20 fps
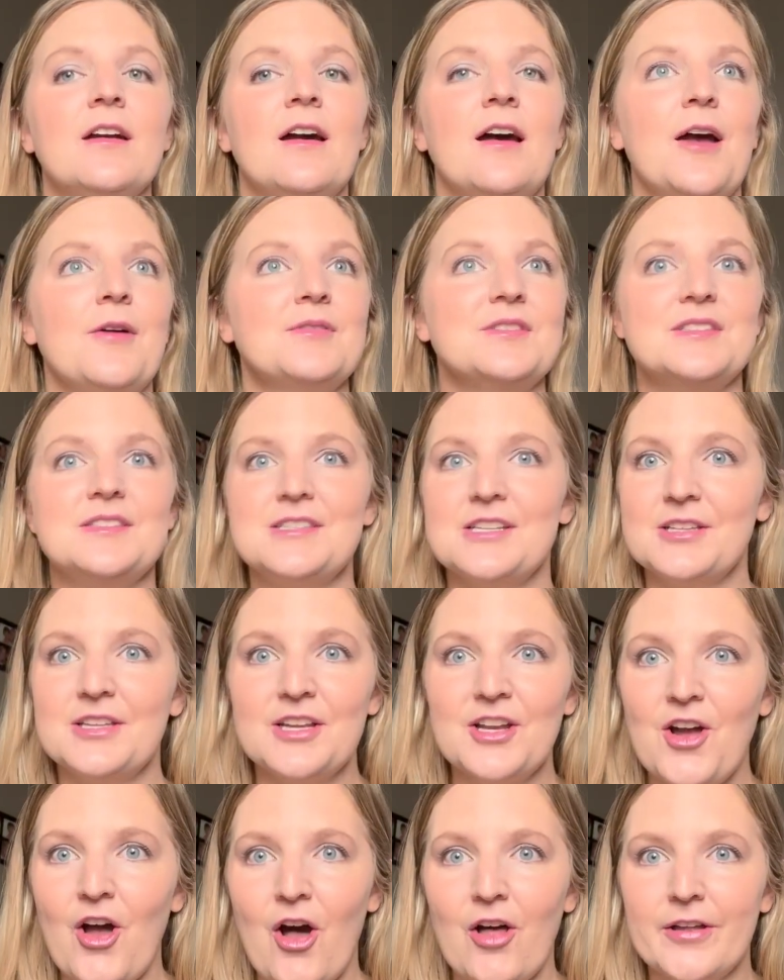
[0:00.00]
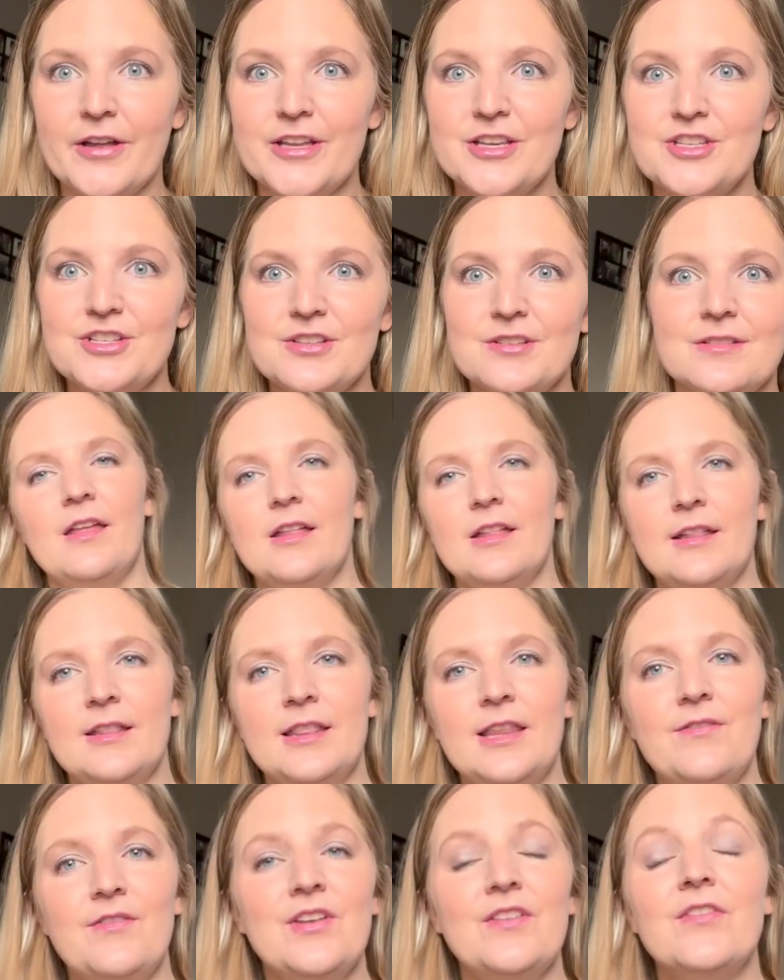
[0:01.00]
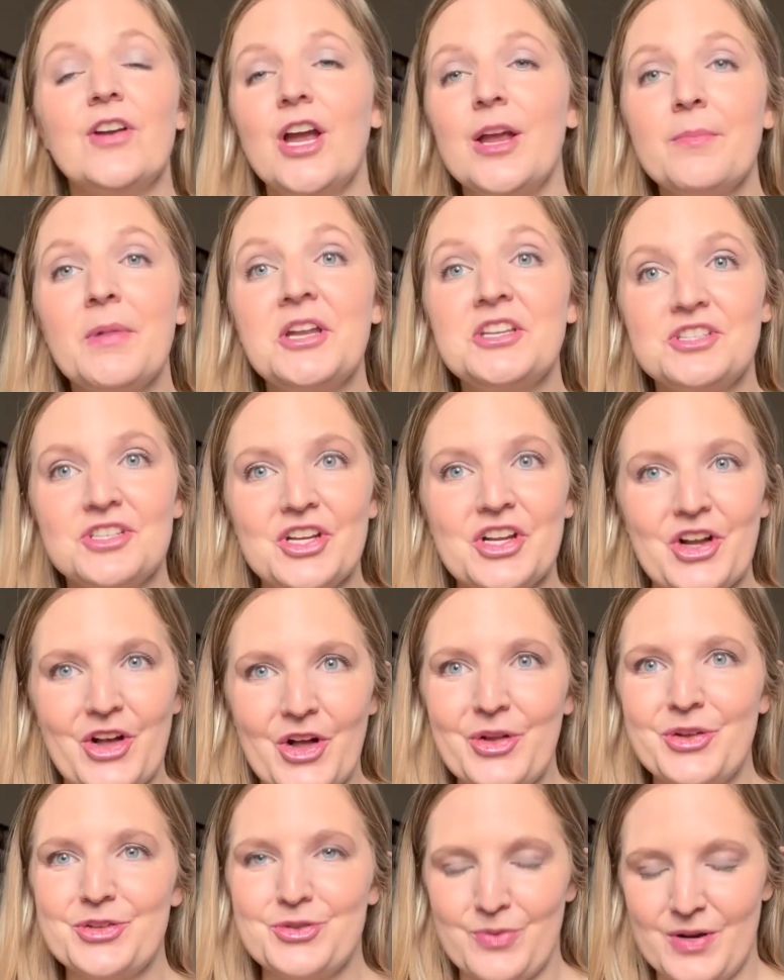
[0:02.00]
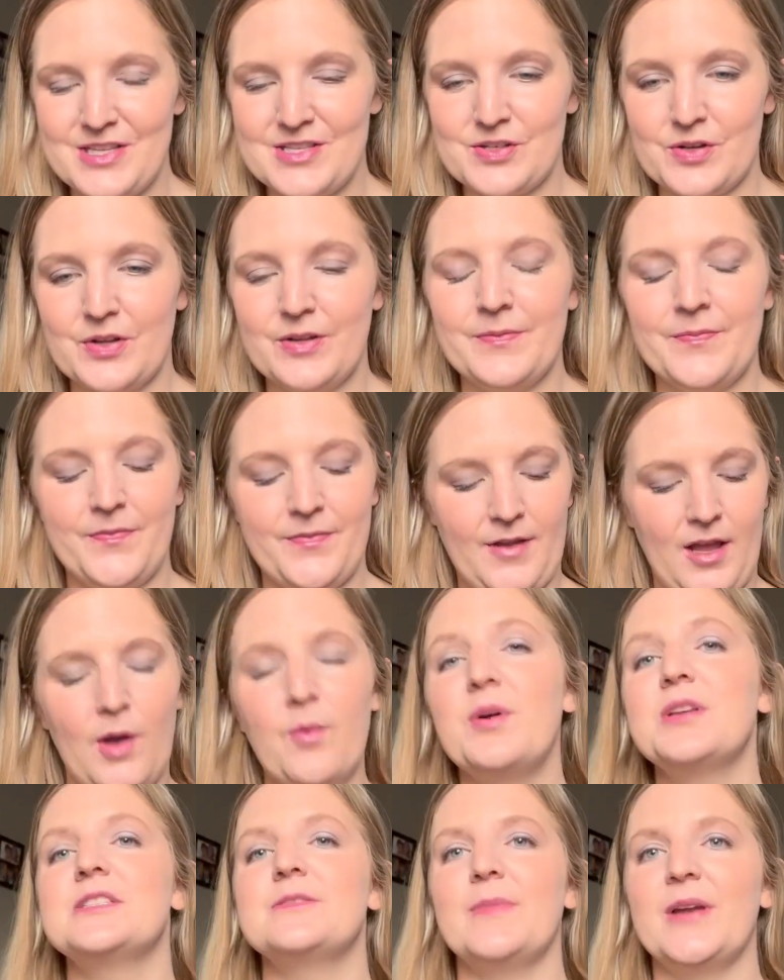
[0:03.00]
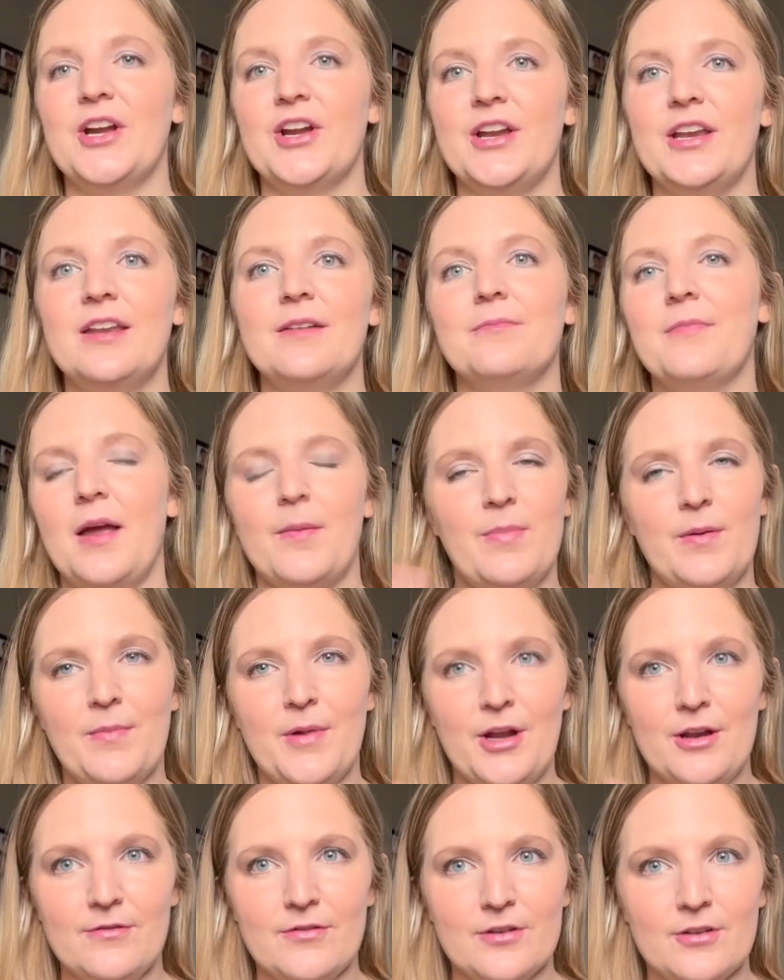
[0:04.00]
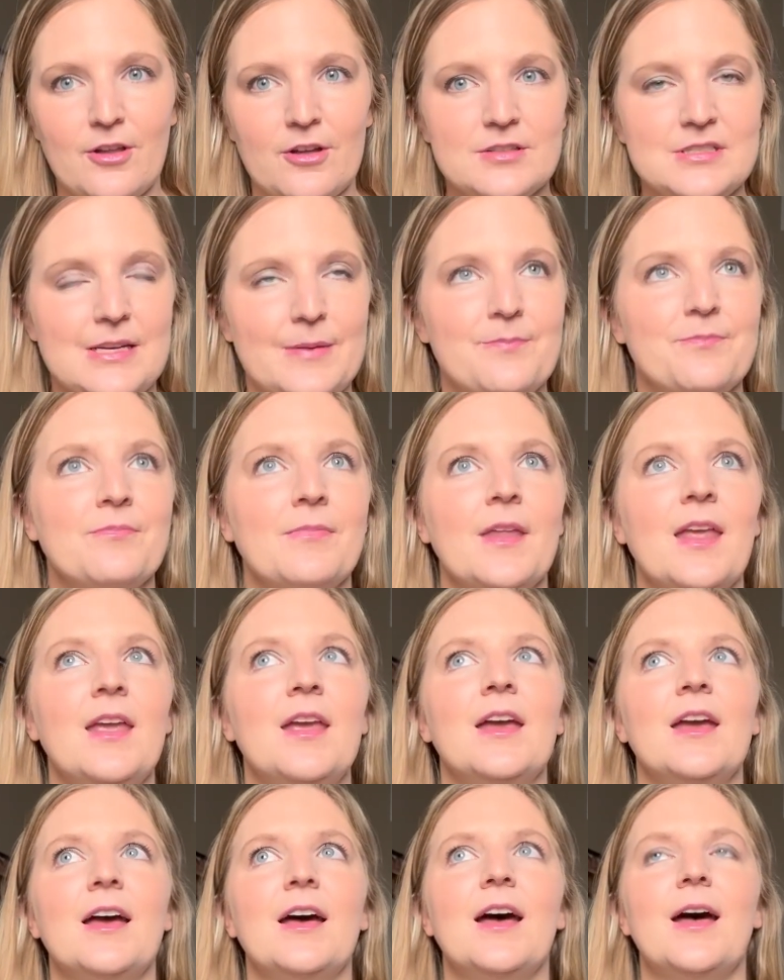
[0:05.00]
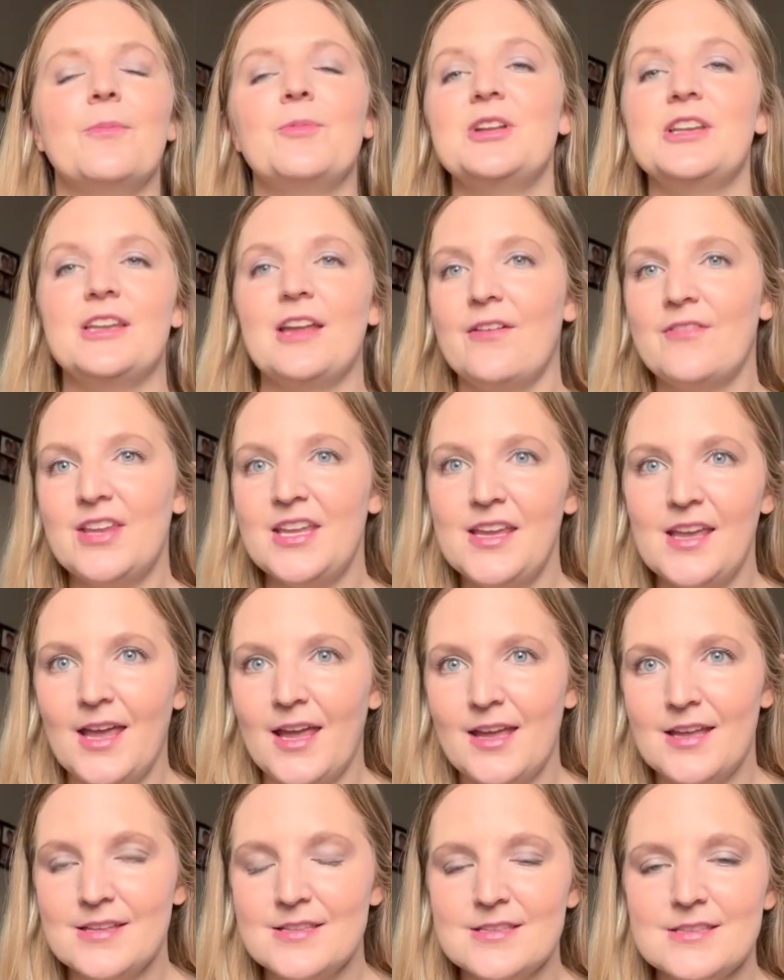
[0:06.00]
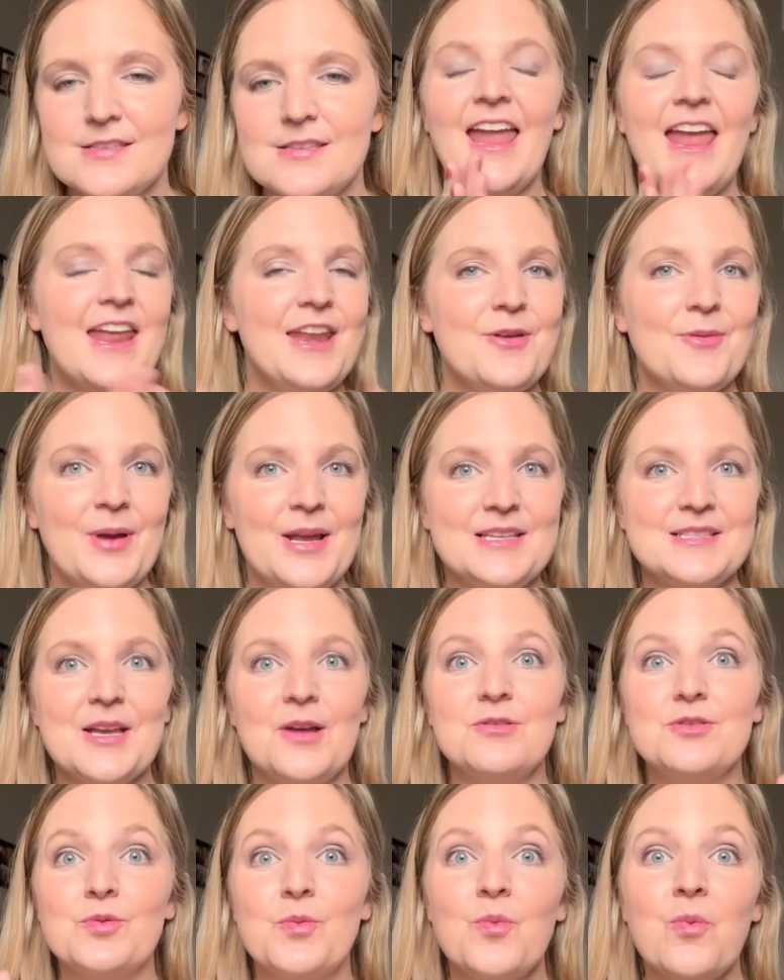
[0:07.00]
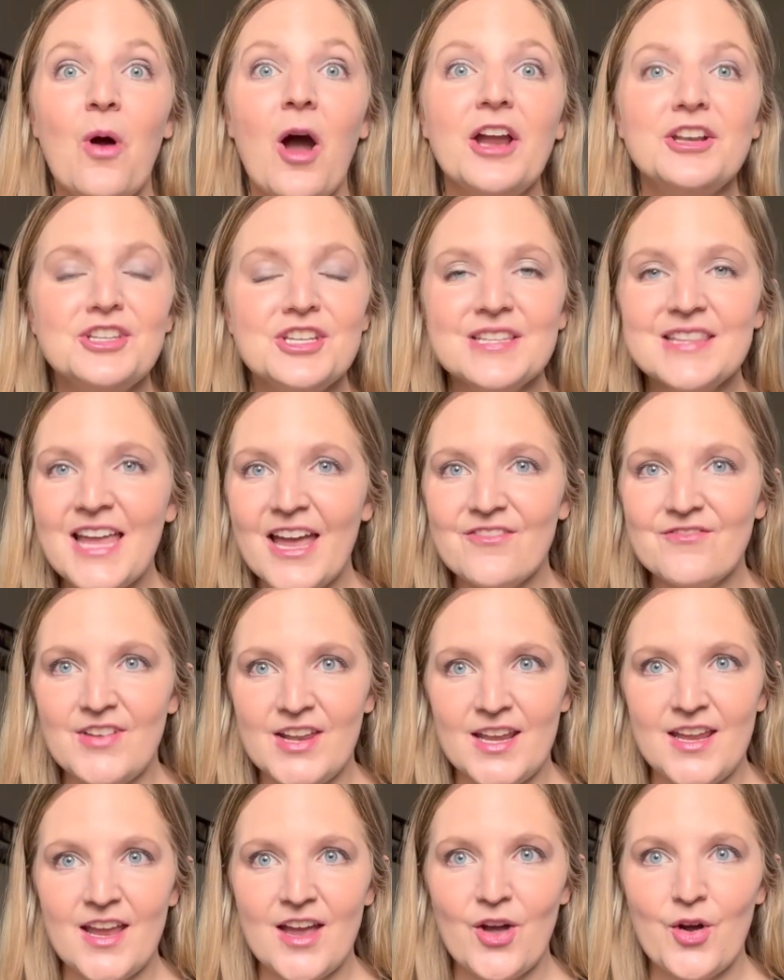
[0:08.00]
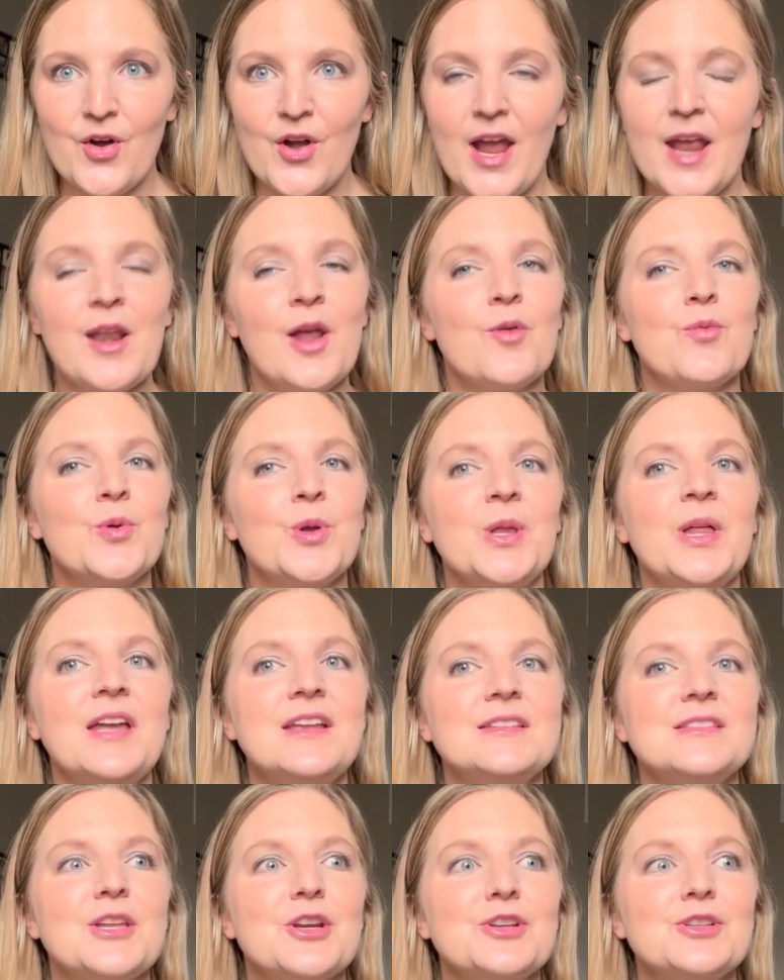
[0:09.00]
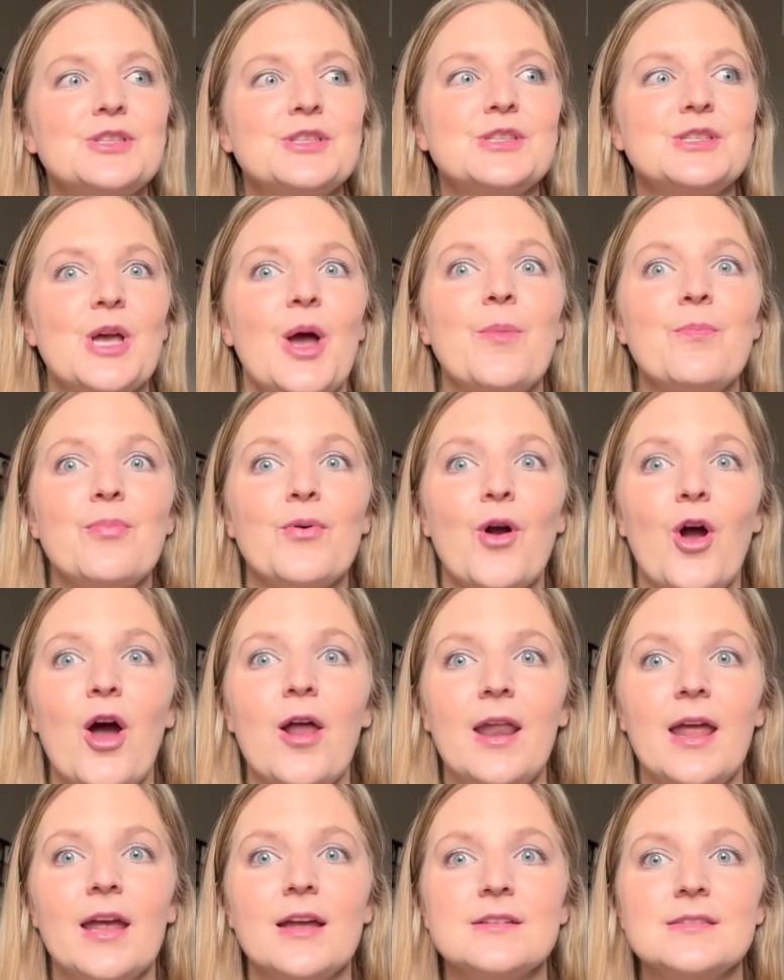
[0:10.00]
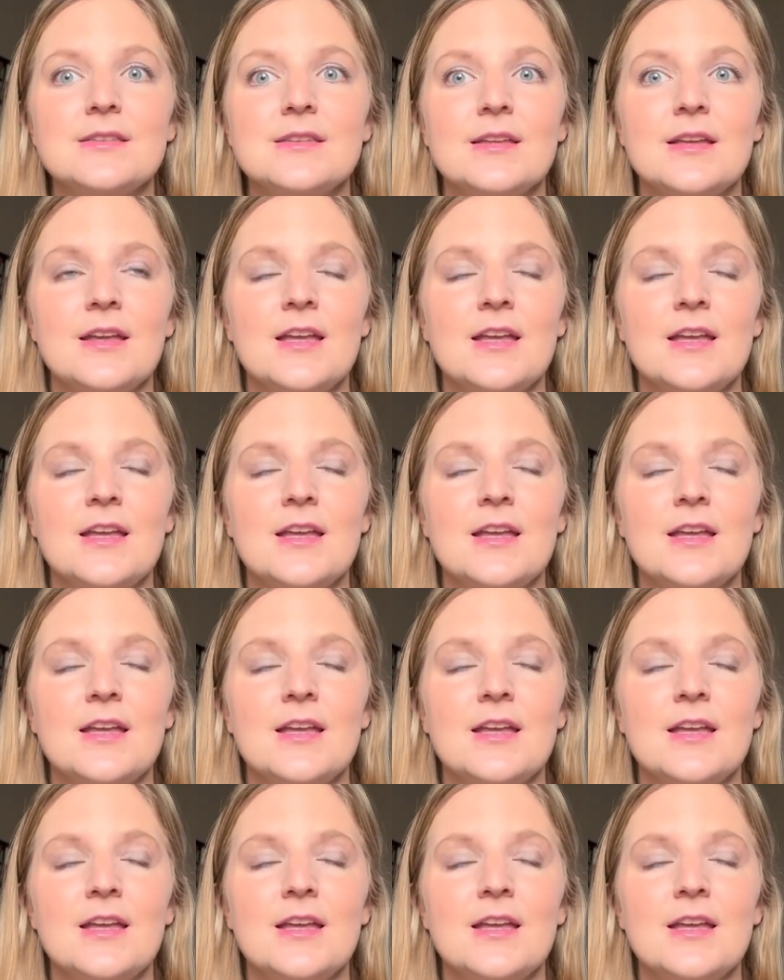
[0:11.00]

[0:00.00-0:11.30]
I was still in college, living very much in a college rental. I was married. I've been married for a long time. Um, we didn't have any kids. Anyways, I was watching that video and I realized there's some products